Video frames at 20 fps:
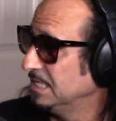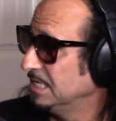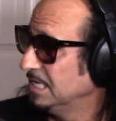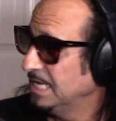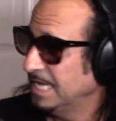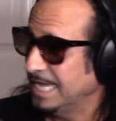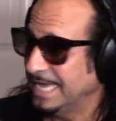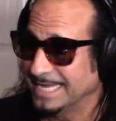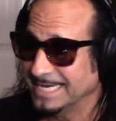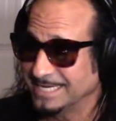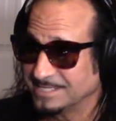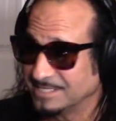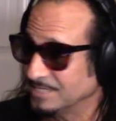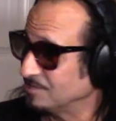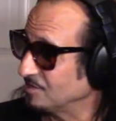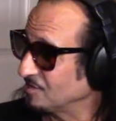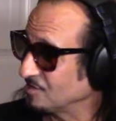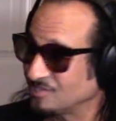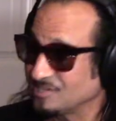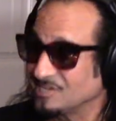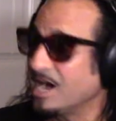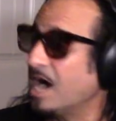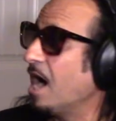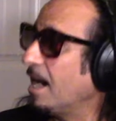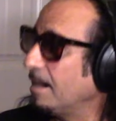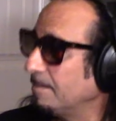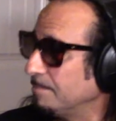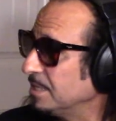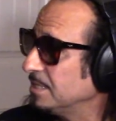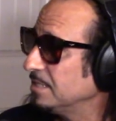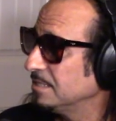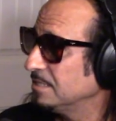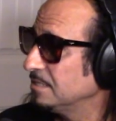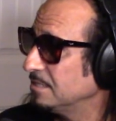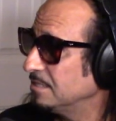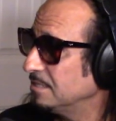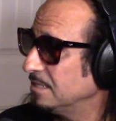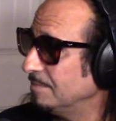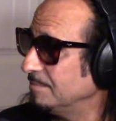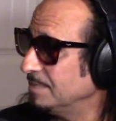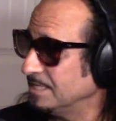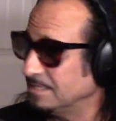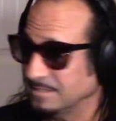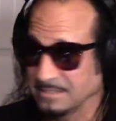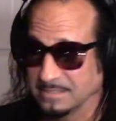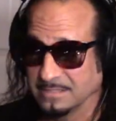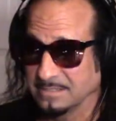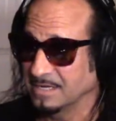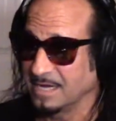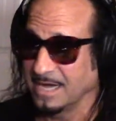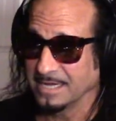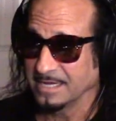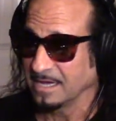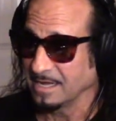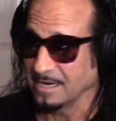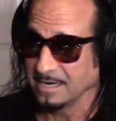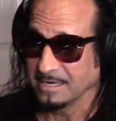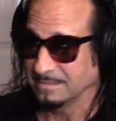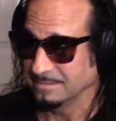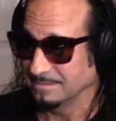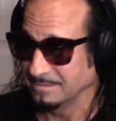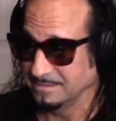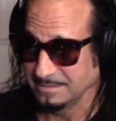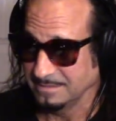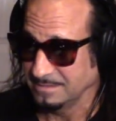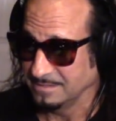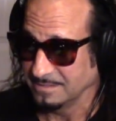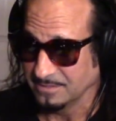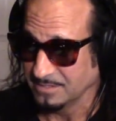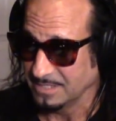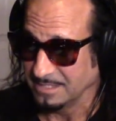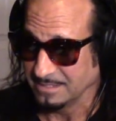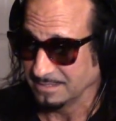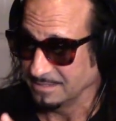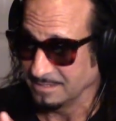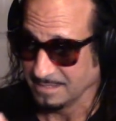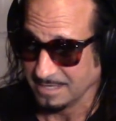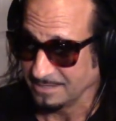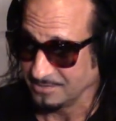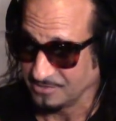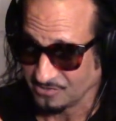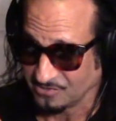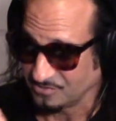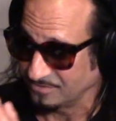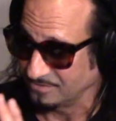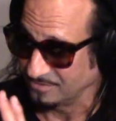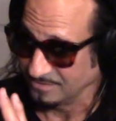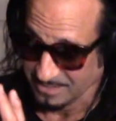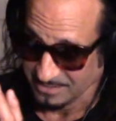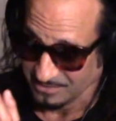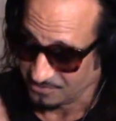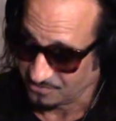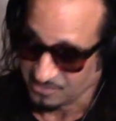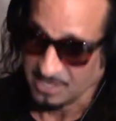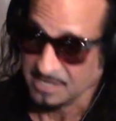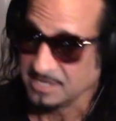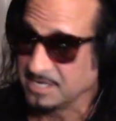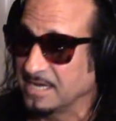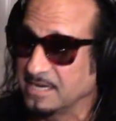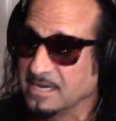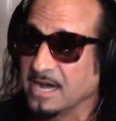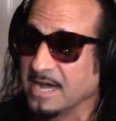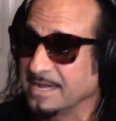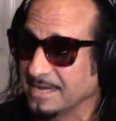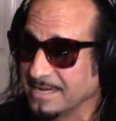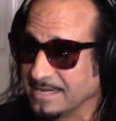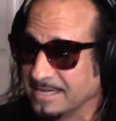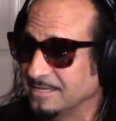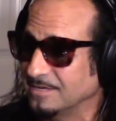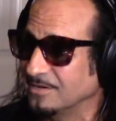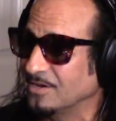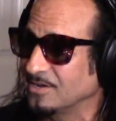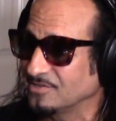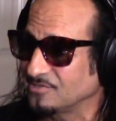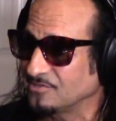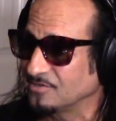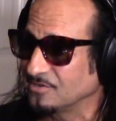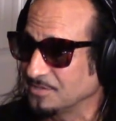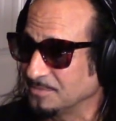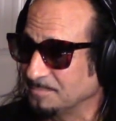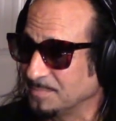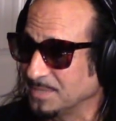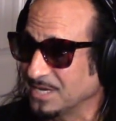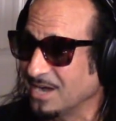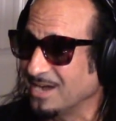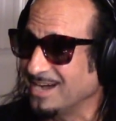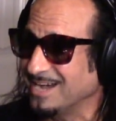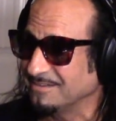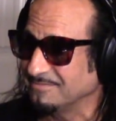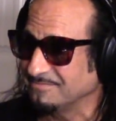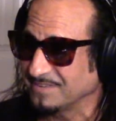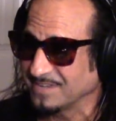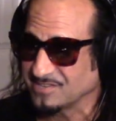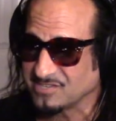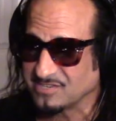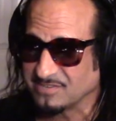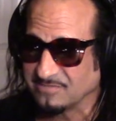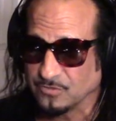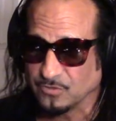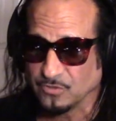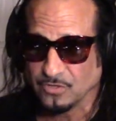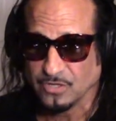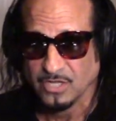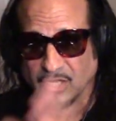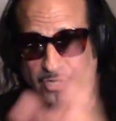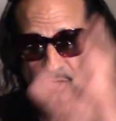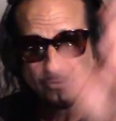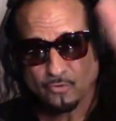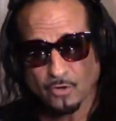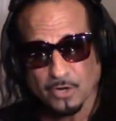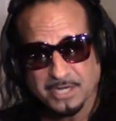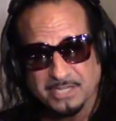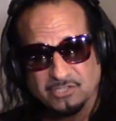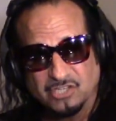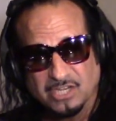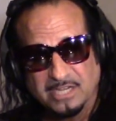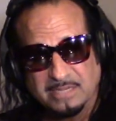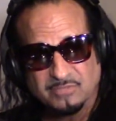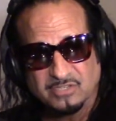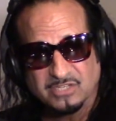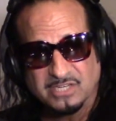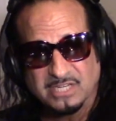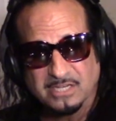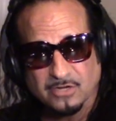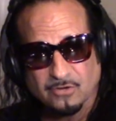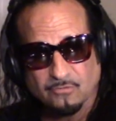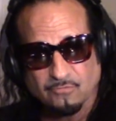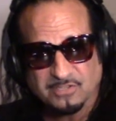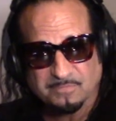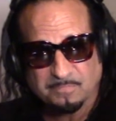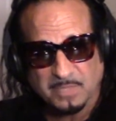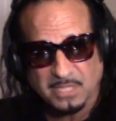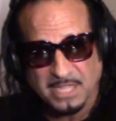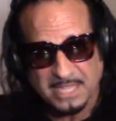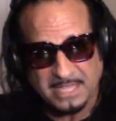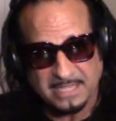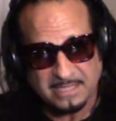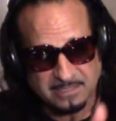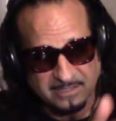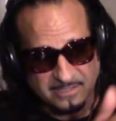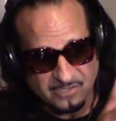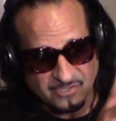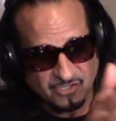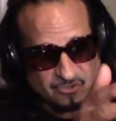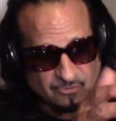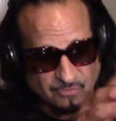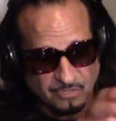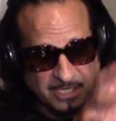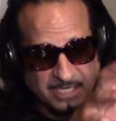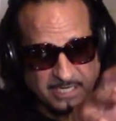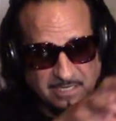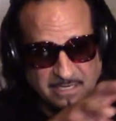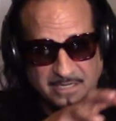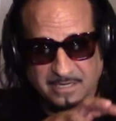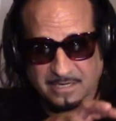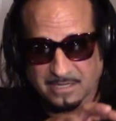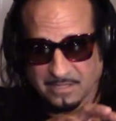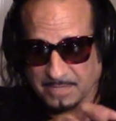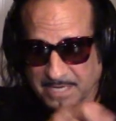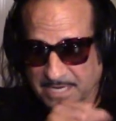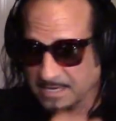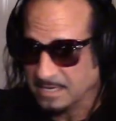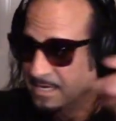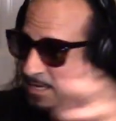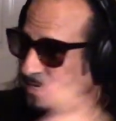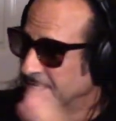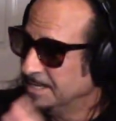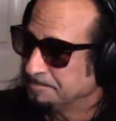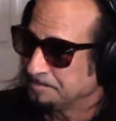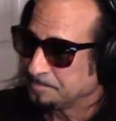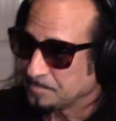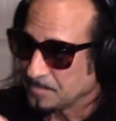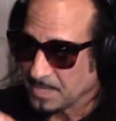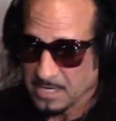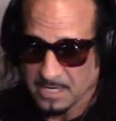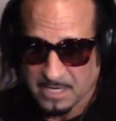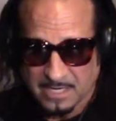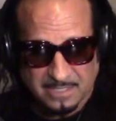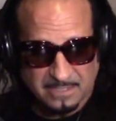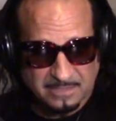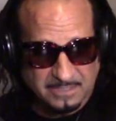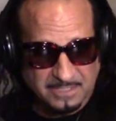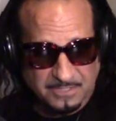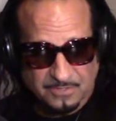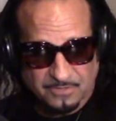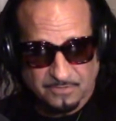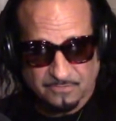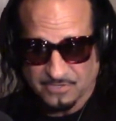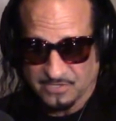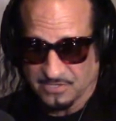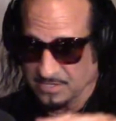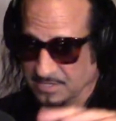and it didn't stop. I mean, I got a, you know, I, I just, uh, Sunday night, I hit Austin on the Pecan Festival. Ronnie James Dio was playing in the street, another band. Uh, you know, it was, a, and,